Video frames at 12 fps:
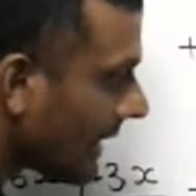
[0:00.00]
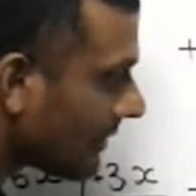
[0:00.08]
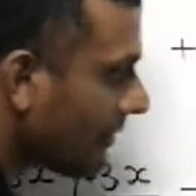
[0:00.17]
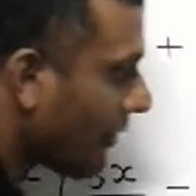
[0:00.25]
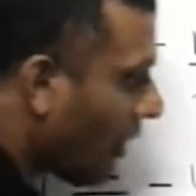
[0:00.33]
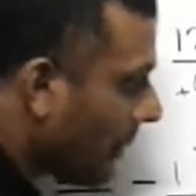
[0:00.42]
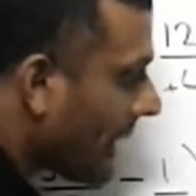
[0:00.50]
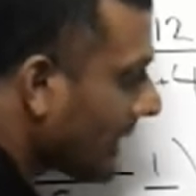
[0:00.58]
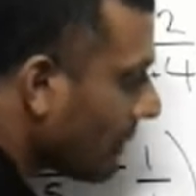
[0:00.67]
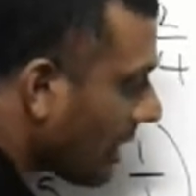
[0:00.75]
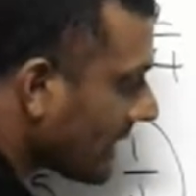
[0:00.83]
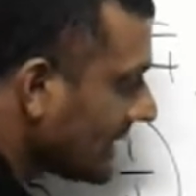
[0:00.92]
And 4
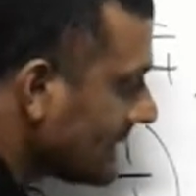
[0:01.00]
by 1